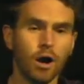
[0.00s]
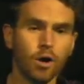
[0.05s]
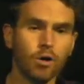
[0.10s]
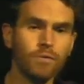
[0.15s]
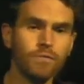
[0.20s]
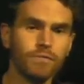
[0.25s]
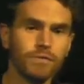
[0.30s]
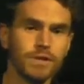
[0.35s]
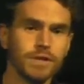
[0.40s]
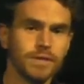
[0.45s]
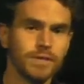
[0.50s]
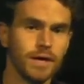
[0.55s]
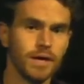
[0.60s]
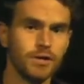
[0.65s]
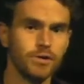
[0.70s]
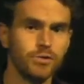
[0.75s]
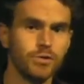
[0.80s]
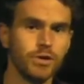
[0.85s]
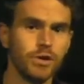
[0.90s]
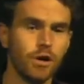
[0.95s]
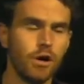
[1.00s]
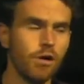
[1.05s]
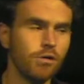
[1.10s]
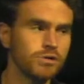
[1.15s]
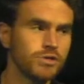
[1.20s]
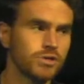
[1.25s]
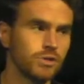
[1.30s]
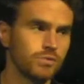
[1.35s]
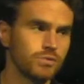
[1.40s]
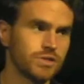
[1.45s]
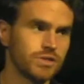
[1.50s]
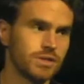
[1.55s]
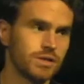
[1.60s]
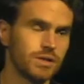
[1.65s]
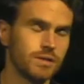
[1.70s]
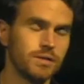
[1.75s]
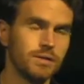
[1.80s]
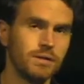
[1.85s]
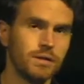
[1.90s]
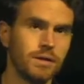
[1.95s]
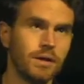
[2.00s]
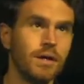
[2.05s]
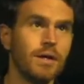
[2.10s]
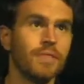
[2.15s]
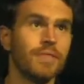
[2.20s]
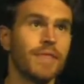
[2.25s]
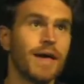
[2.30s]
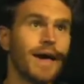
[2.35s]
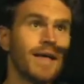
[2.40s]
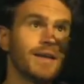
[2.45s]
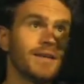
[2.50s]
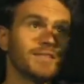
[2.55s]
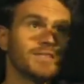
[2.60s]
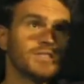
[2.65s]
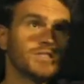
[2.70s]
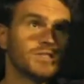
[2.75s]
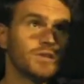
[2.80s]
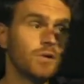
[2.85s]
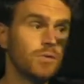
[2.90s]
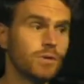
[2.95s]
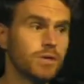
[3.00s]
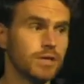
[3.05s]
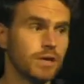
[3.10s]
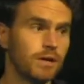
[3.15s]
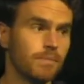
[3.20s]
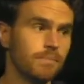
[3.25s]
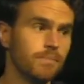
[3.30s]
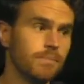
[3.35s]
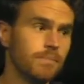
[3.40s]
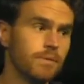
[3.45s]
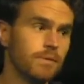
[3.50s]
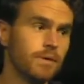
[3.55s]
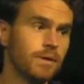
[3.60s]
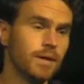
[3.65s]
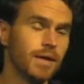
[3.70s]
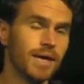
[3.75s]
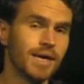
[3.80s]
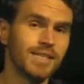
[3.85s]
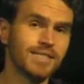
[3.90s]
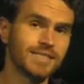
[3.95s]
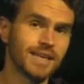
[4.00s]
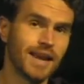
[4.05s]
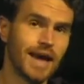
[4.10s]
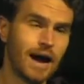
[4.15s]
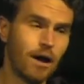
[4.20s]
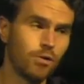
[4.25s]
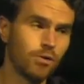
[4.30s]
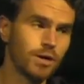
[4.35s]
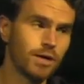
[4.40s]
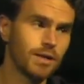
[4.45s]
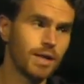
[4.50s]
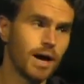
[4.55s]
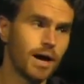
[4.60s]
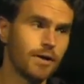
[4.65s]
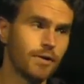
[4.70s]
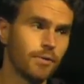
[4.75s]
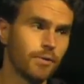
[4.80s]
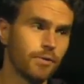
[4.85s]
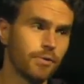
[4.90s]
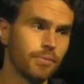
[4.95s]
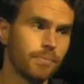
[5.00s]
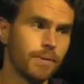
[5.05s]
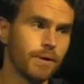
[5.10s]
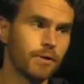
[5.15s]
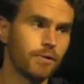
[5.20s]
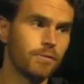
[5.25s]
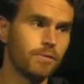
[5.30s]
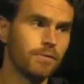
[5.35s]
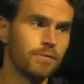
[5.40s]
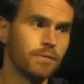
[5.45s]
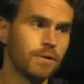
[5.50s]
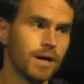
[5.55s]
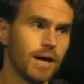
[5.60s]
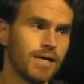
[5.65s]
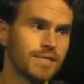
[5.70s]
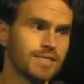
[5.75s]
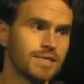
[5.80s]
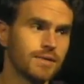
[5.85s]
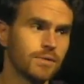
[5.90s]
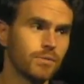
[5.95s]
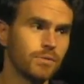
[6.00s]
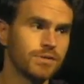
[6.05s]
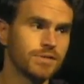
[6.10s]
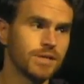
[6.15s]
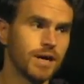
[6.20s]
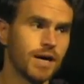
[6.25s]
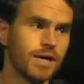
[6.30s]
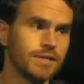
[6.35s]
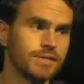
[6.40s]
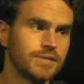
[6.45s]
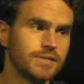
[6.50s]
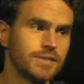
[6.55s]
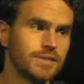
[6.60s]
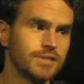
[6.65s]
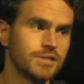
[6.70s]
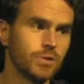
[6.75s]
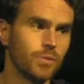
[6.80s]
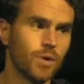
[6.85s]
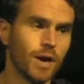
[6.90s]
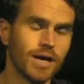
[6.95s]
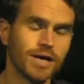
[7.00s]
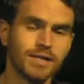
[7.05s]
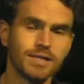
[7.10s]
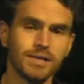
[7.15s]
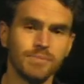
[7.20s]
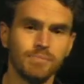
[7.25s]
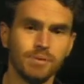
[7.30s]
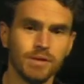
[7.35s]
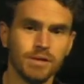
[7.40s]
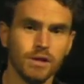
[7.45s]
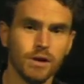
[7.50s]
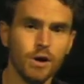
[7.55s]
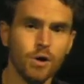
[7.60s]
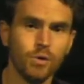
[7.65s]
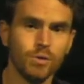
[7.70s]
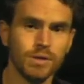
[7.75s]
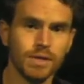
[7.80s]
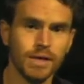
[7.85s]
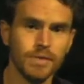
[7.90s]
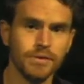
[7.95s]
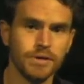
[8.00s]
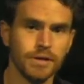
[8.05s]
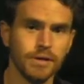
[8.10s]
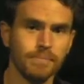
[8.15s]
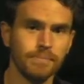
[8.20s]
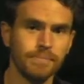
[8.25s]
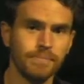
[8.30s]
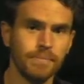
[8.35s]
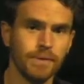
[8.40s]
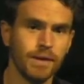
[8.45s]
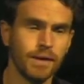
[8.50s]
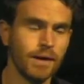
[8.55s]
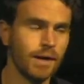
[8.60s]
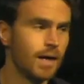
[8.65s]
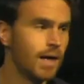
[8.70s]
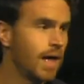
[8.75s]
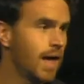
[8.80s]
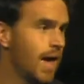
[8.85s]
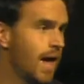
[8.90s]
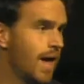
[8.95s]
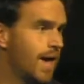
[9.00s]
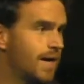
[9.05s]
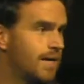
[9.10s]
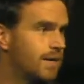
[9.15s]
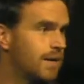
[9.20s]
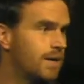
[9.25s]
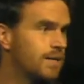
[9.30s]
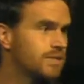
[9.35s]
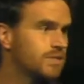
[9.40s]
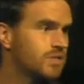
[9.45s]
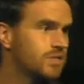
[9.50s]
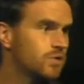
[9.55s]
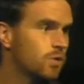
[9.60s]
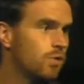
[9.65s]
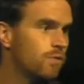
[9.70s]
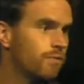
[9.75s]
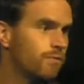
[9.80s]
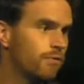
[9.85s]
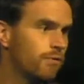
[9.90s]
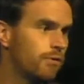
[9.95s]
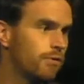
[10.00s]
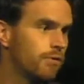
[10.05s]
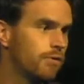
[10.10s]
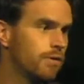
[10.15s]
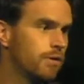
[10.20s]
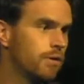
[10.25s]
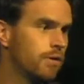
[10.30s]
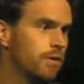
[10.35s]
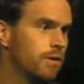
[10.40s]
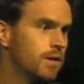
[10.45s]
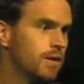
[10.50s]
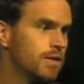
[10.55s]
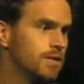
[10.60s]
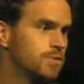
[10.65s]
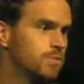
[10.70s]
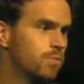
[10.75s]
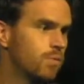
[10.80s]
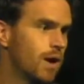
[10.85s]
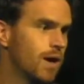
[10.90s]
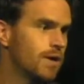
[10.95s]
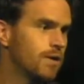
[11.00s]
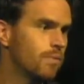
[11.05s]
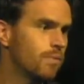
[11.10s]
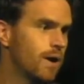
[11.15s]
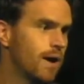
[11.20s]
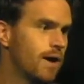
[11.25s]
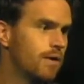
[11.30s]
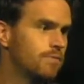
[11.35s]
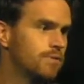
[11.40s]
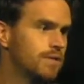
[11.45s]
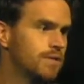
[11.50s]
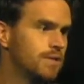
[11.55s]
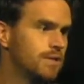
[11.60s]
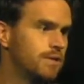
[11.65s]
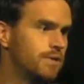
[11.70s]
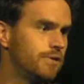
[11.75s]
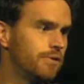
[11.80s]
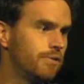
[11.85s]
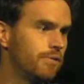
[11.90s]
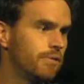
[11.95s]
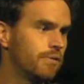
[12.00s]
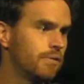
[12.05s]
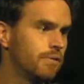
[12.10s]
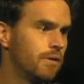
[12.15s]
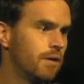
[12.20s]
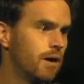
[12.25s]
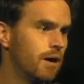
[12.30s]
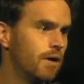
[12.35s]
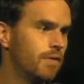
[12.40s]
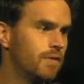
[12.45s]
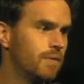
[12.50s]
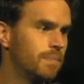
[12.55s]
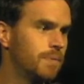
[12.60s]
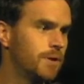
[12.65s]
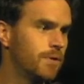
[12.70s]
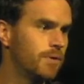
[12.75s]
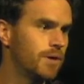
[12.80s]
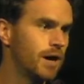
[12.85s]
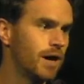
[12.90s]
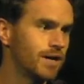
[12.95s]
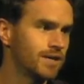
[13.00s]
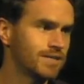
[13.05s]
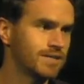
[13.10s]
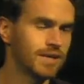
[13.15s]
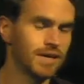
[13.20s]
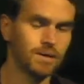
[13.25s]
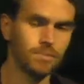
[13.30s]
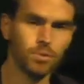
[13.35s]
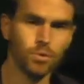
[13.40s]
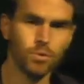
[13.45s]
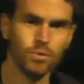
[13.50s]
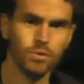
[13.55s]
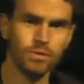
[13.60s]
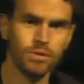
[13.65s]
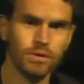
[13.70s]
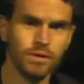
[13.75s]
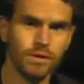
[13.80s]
Hopefully then you can also see that sodium is an alkali earth metal as it resides directly below lithium and sulfur is right around here on the periodic table.